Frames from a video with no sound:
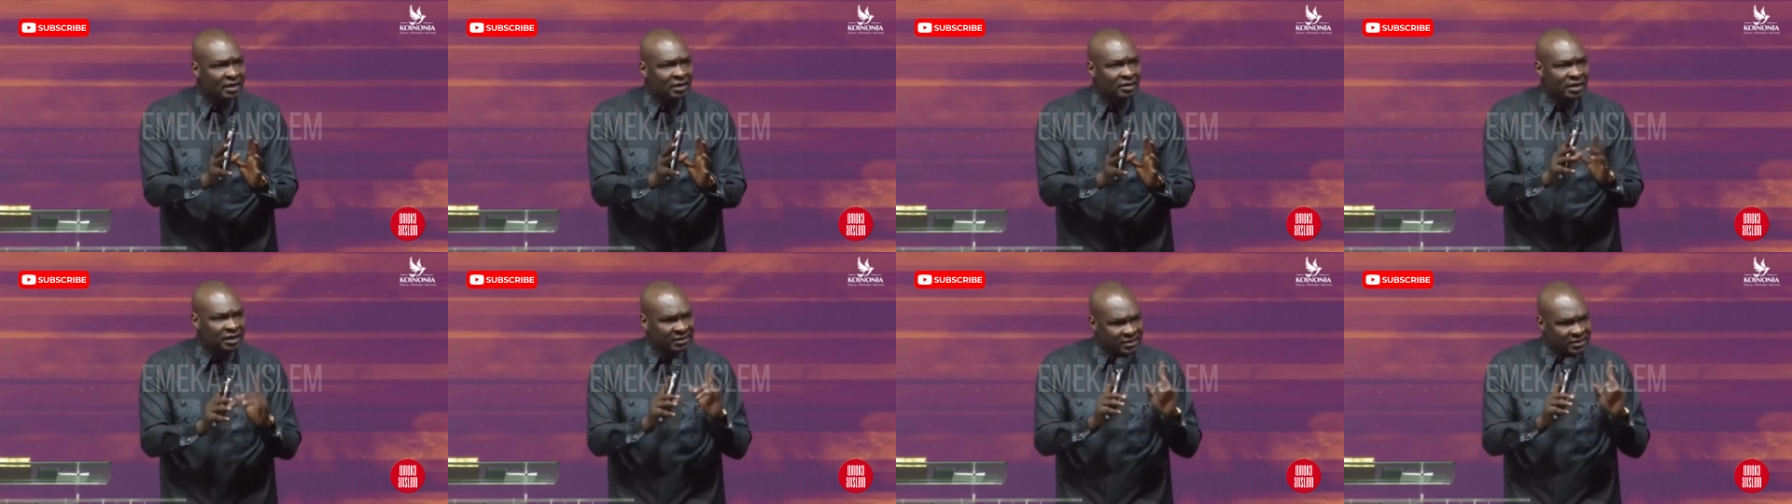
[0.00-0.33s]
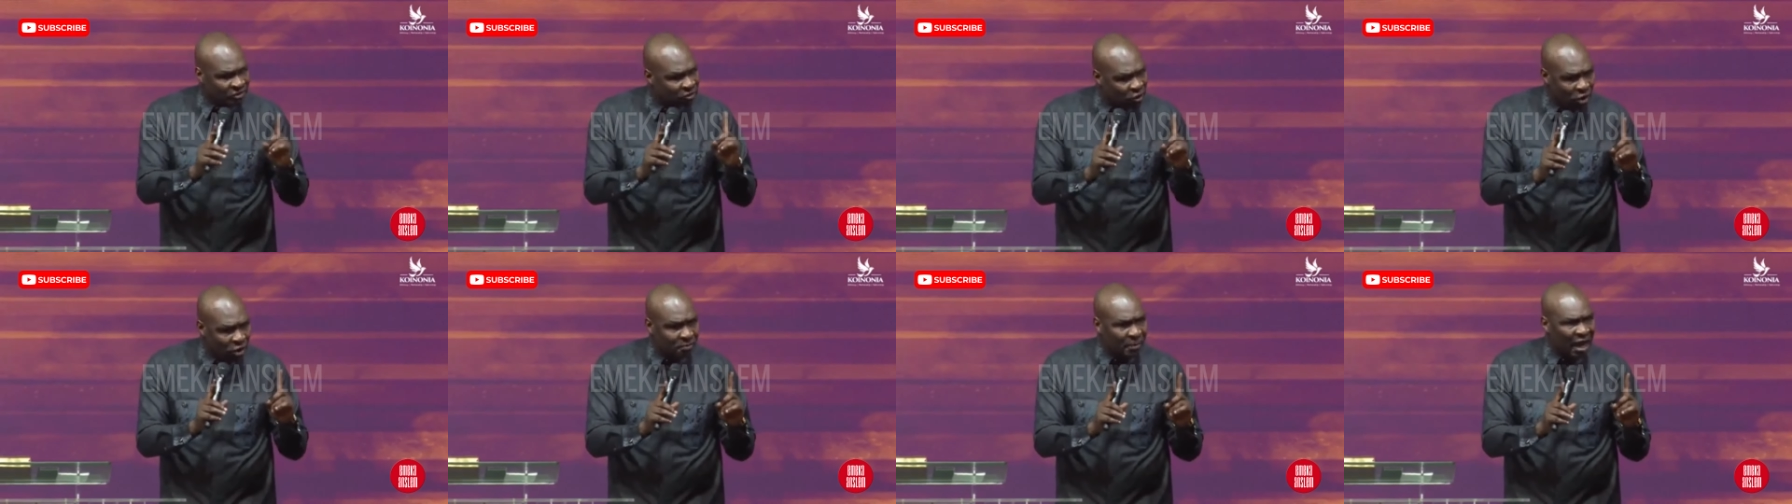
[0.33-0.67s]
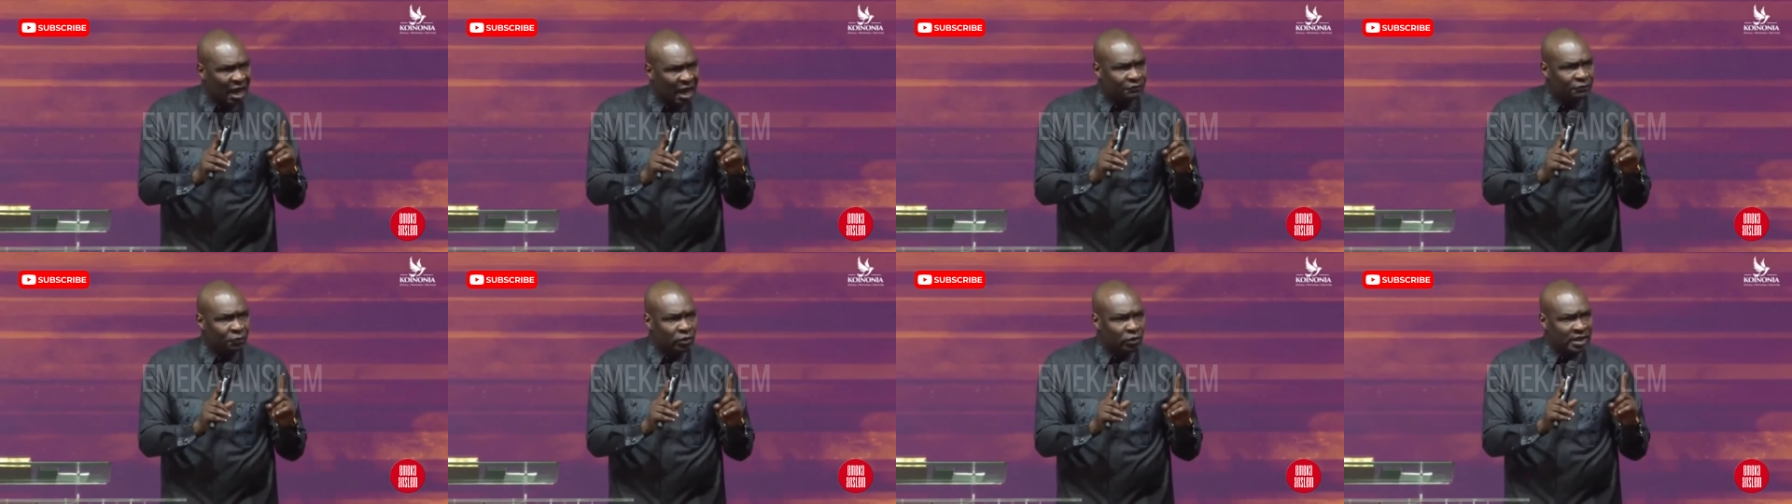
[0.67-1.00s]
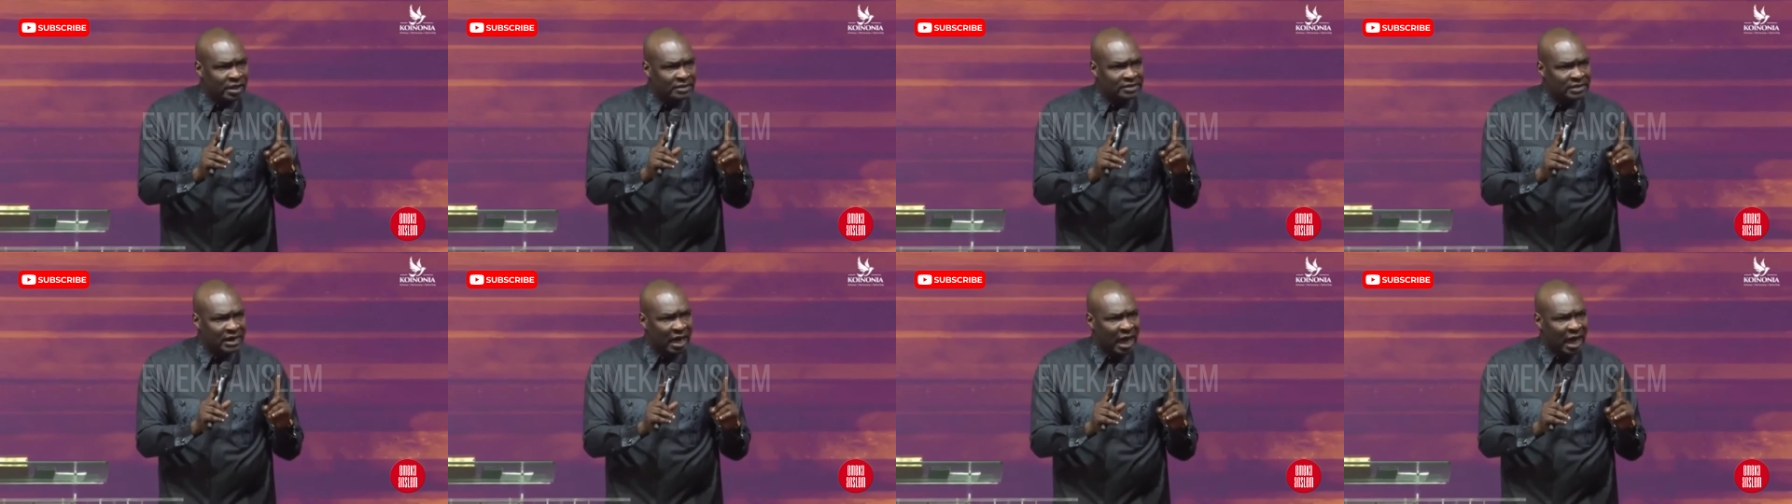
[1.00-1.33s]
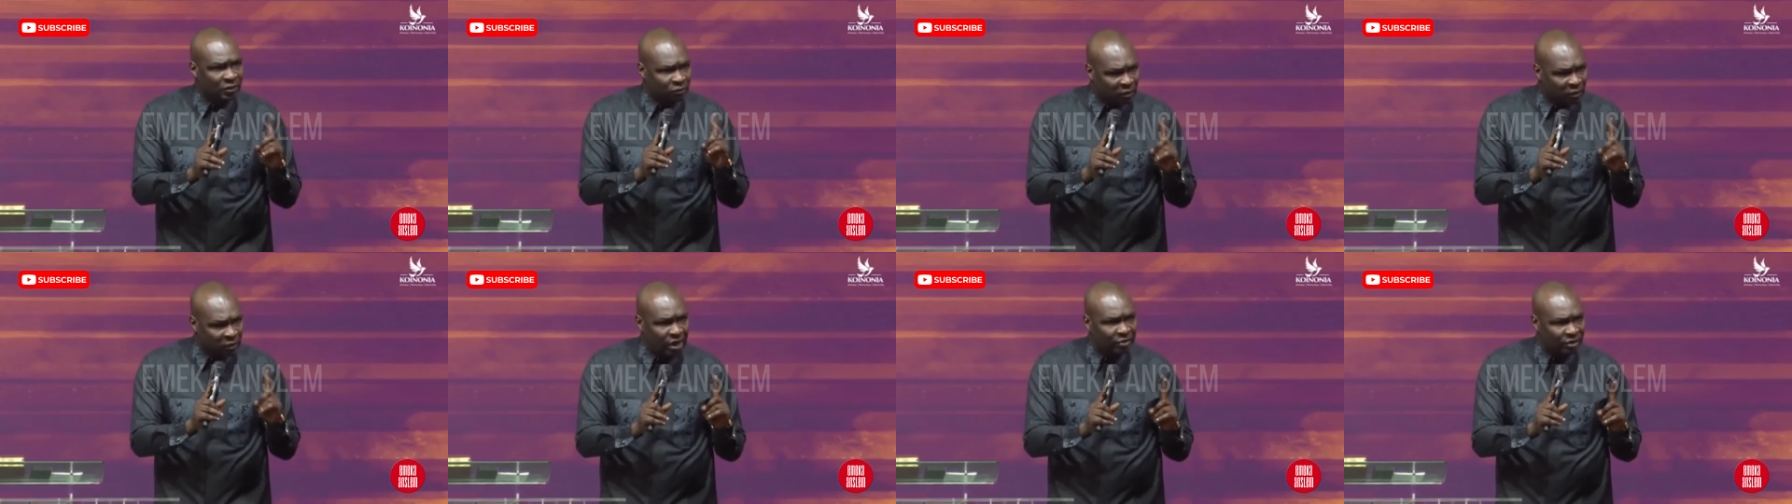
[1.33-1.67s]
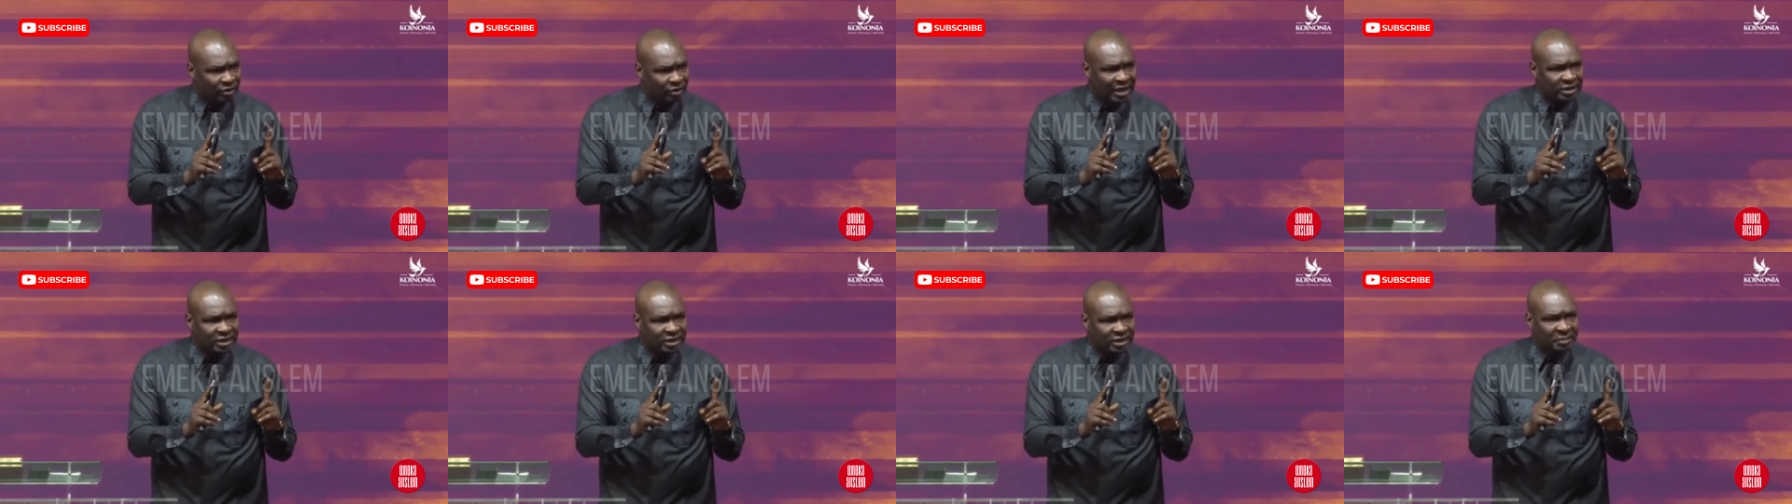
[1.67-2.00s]
This is not my advocacy. Are you
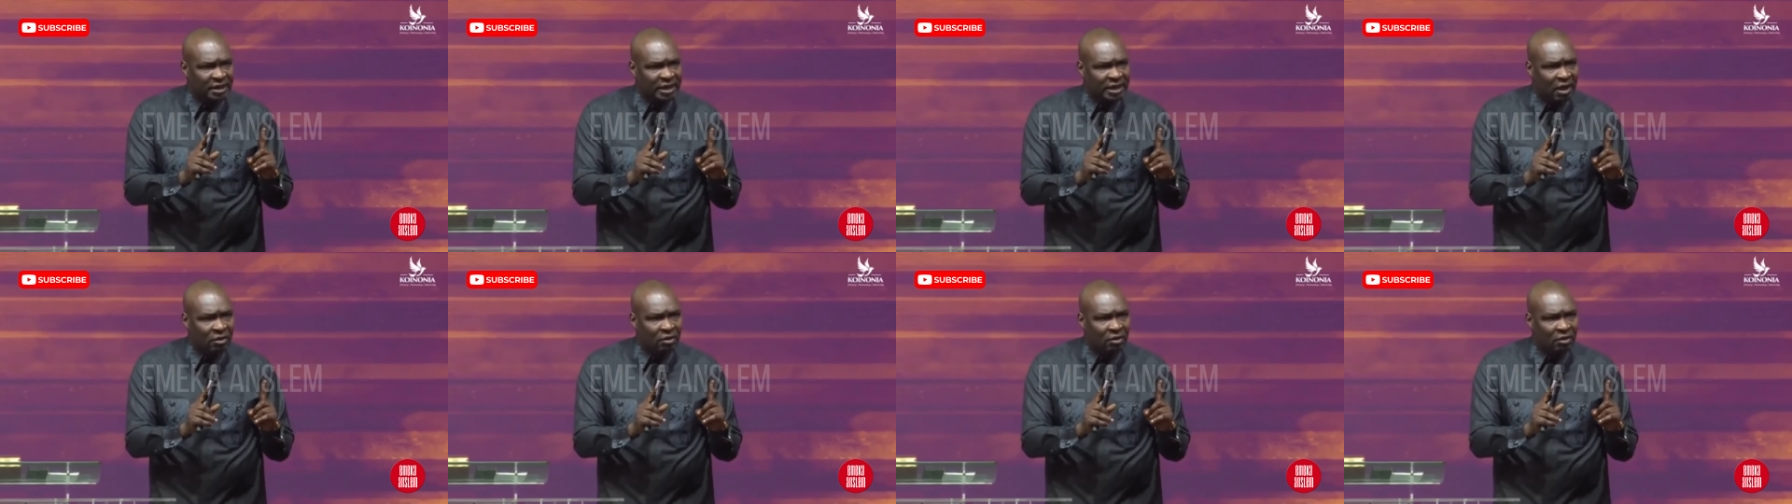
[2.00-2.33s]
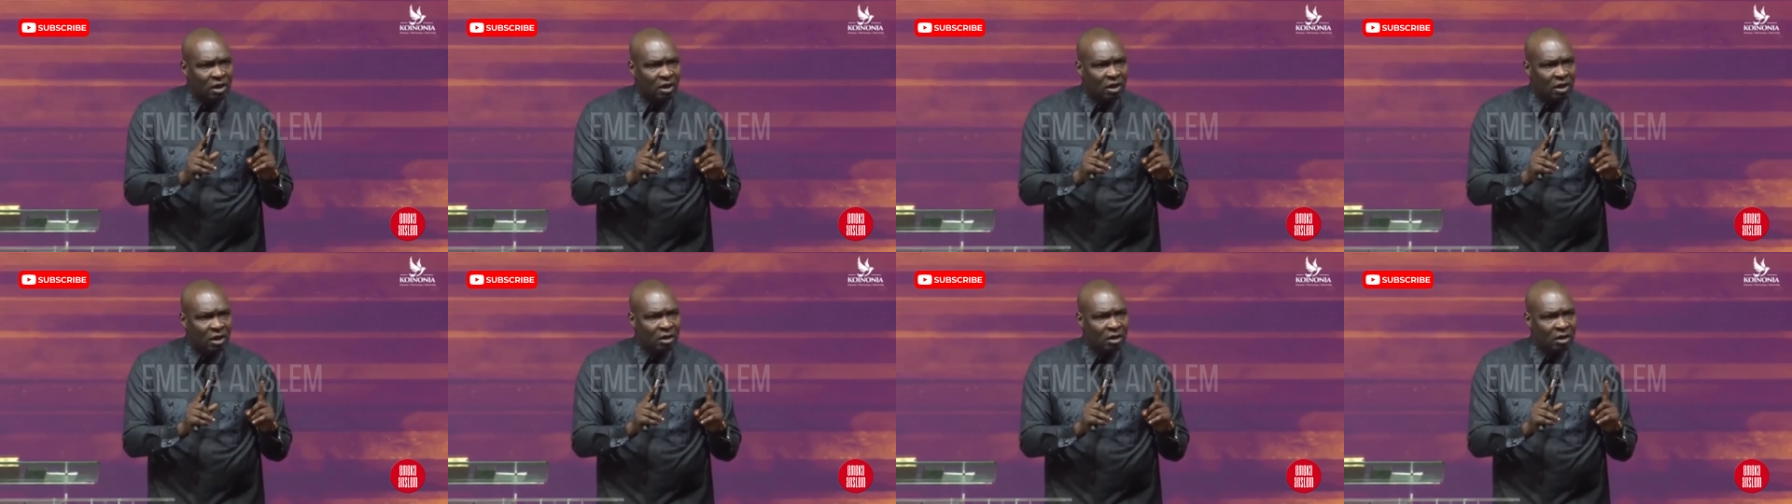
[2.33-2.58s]
getting me now?